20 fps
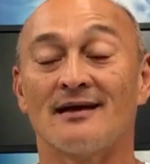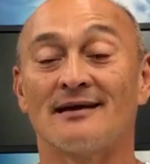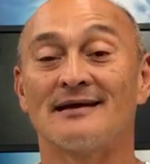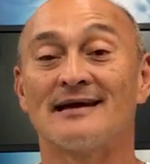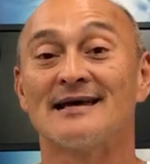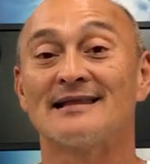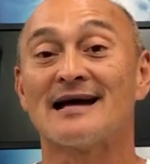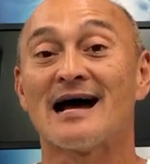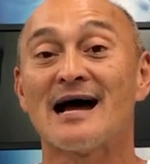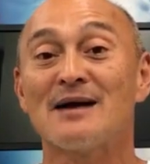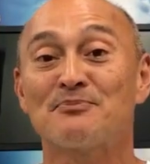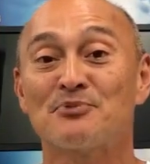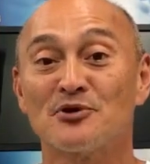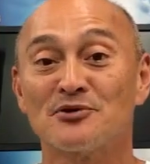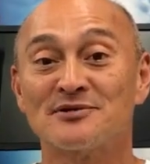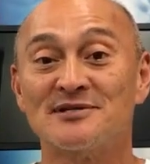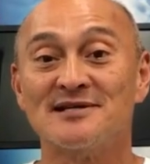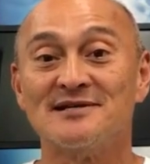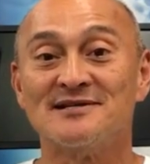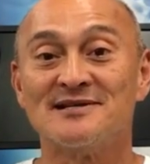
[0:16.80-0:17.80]
Yeah, the
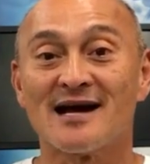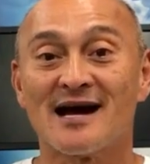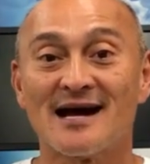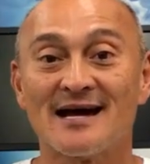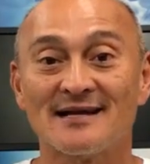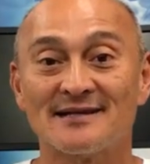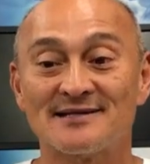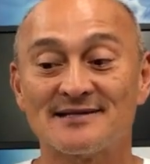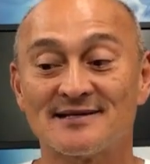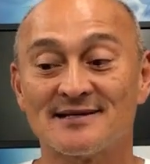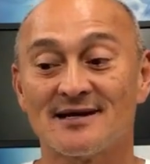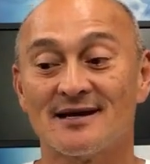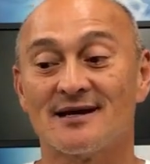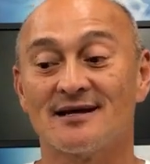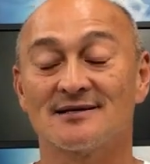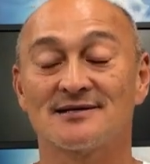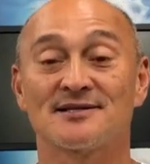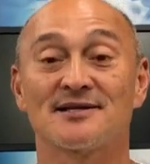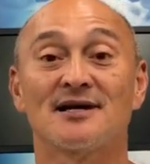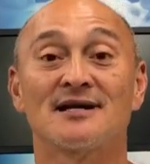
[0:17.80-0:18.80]
high-protein diets
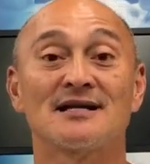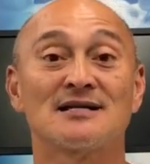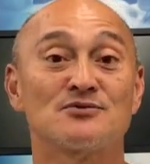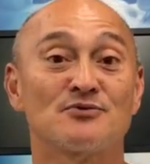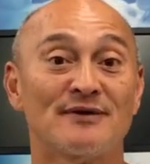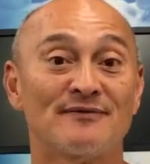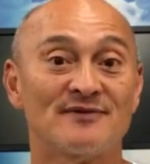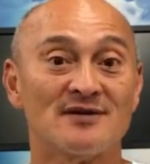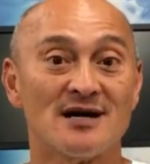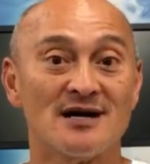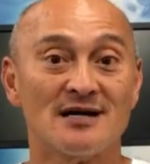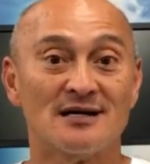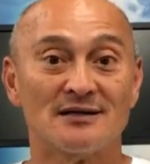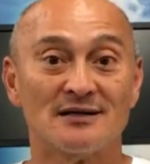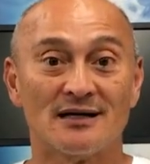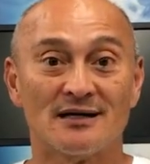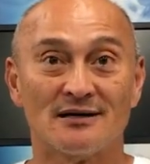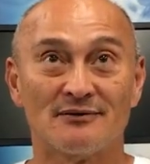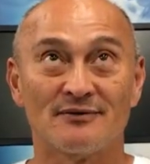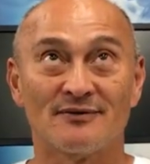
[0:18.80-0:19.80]
studies we've done,
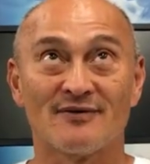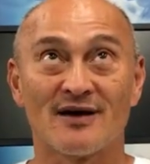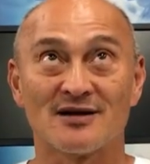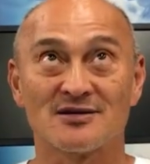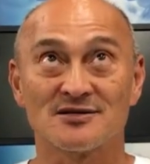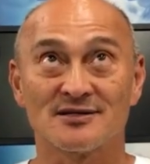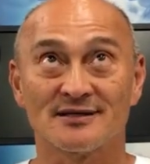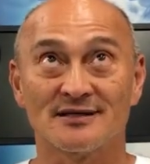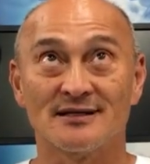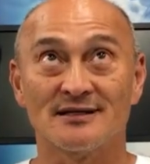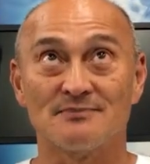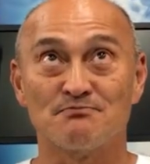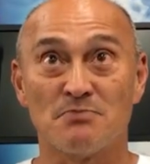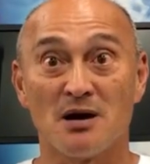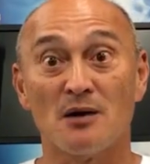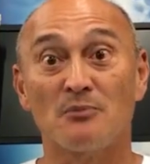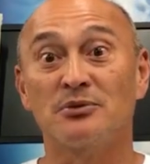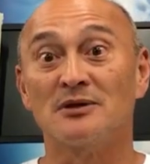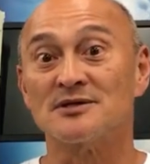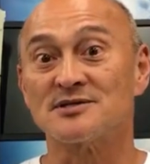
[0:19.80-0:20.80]
we've actually
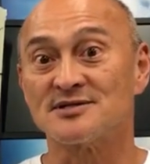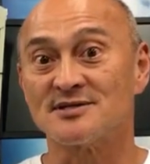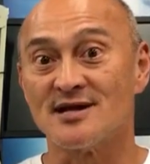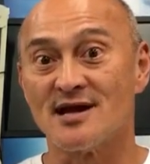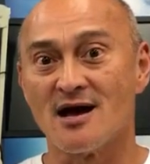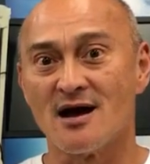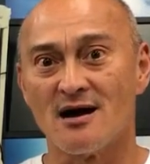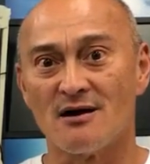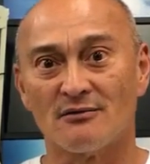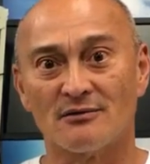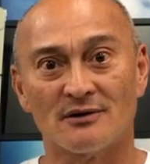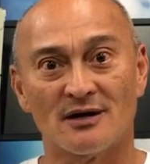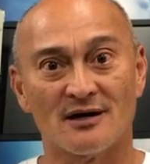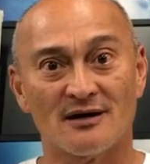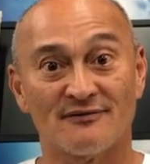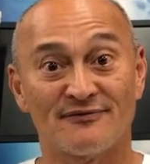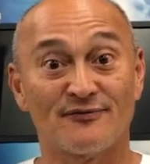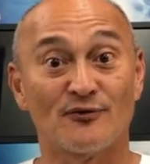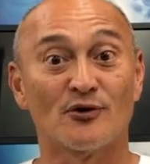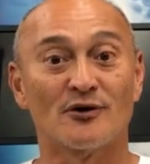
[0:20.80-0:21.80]
published now
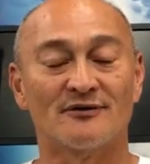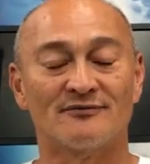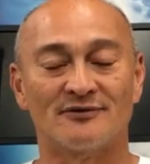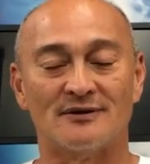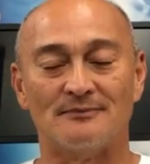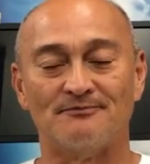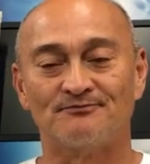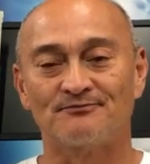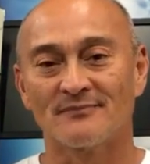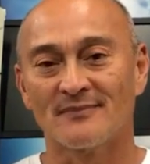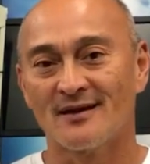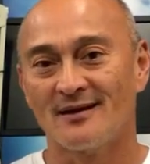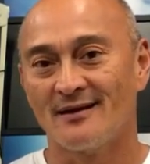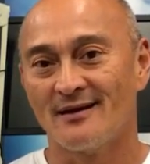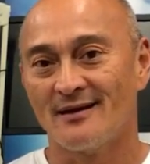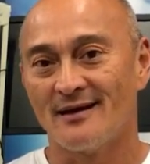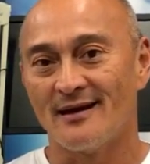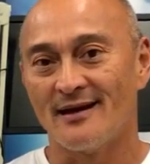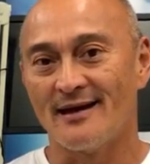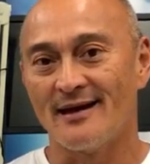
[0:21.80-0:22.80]
4 of them.
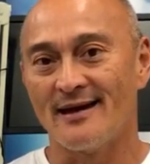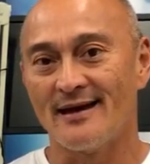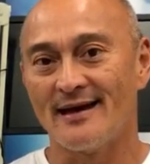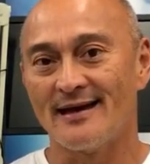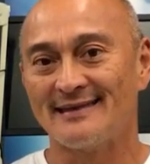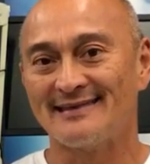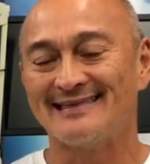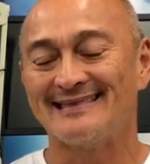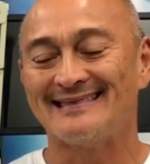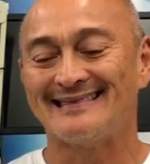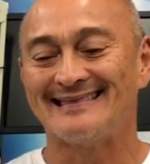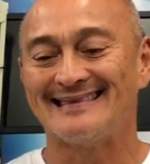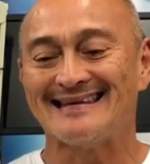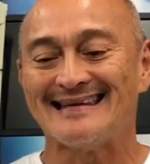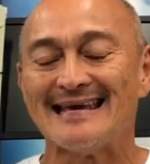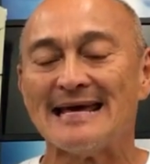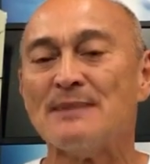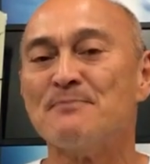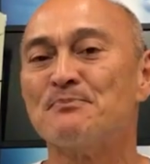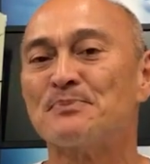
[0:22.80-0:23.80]
And
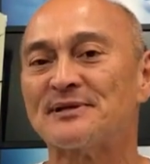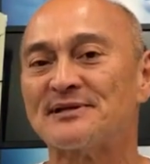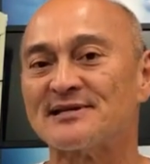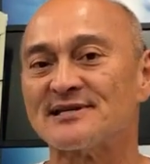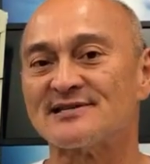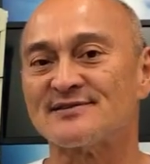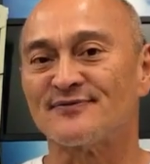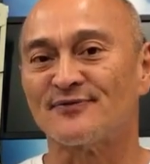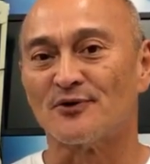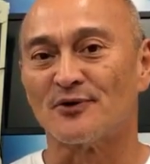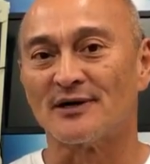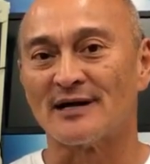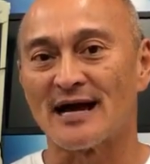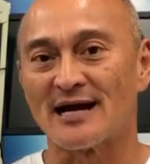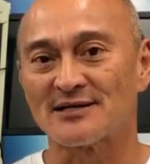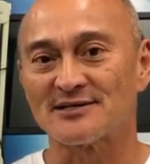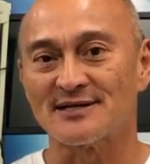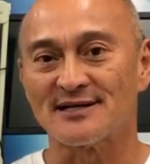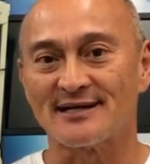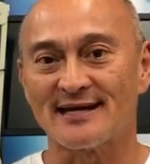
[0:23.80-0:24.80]
the impetus for it
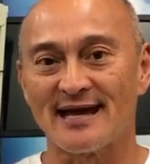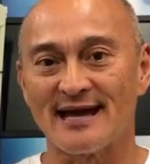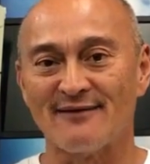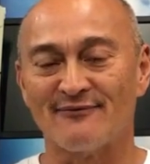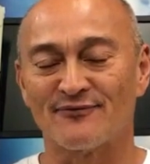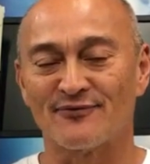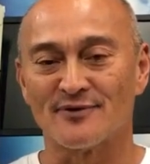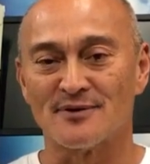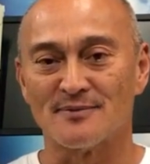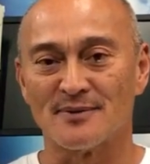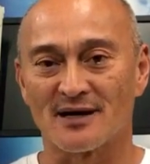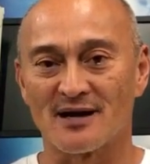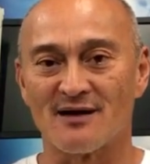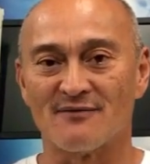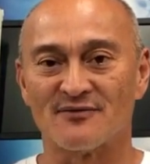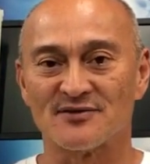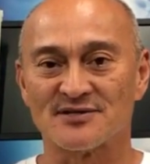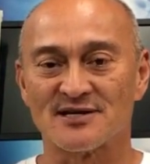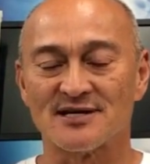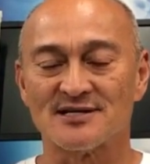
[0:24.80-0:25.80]
actually came from a
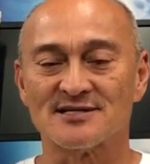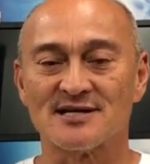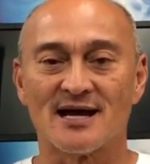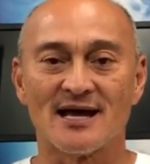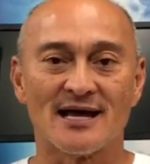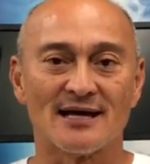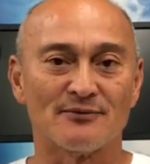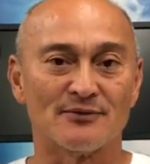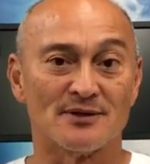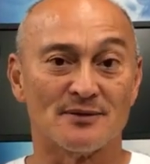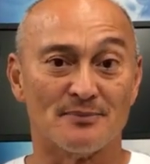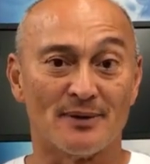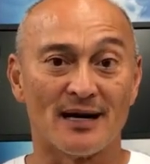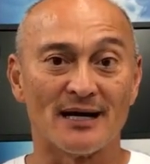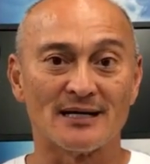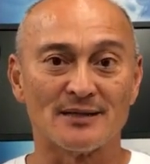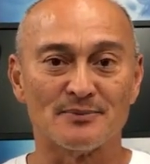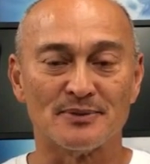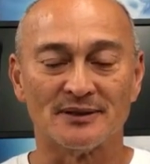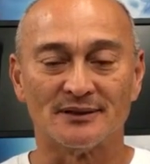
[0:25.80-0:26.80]
conversation I had with a
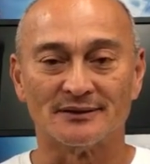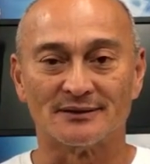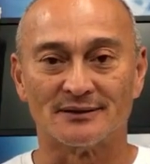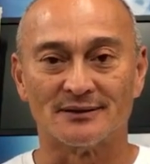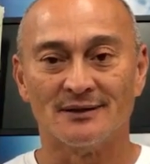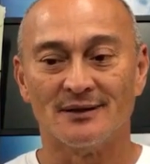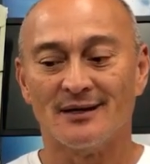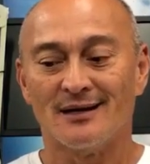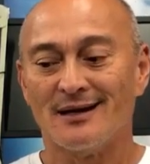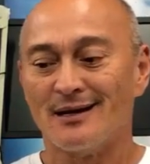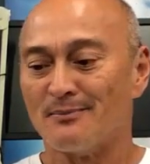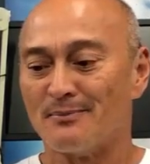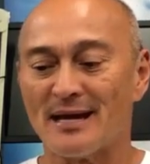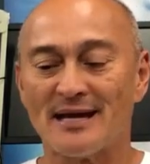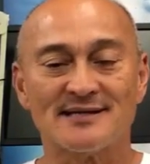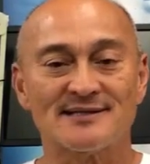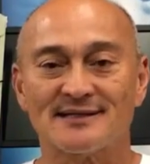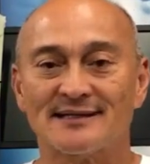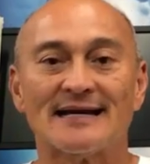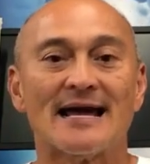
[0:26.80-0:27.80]
bodybuilder,
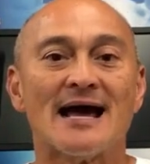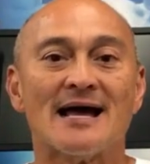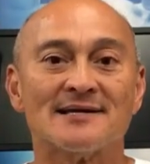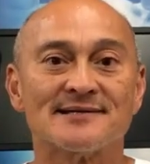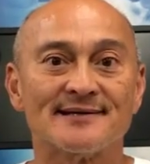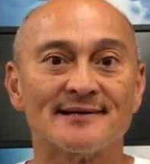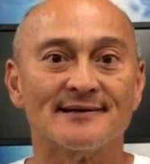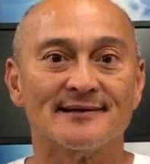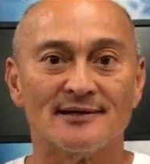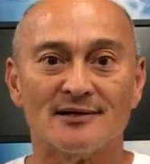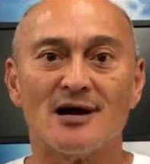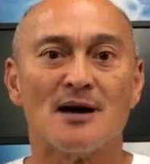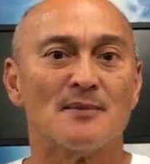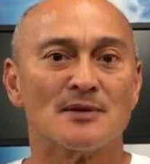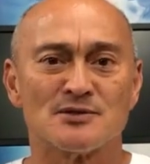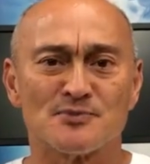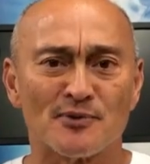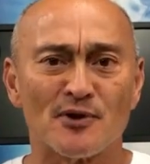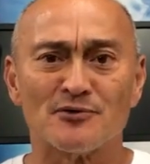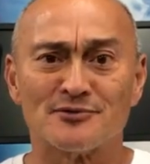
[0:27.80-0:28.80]
basically asking, how
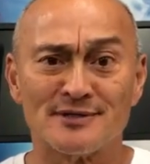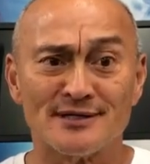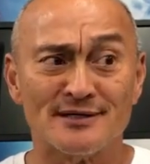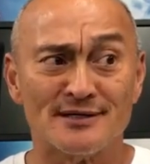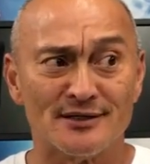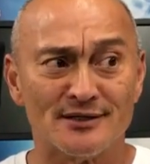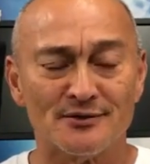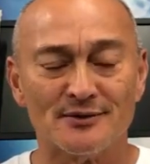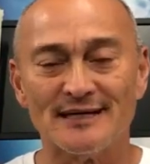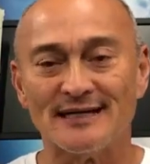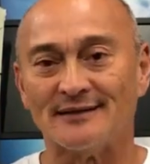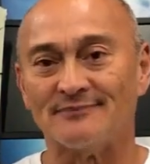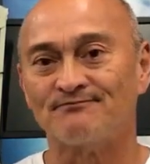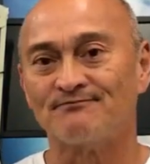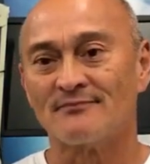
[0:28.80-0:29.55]
much protein do you eat?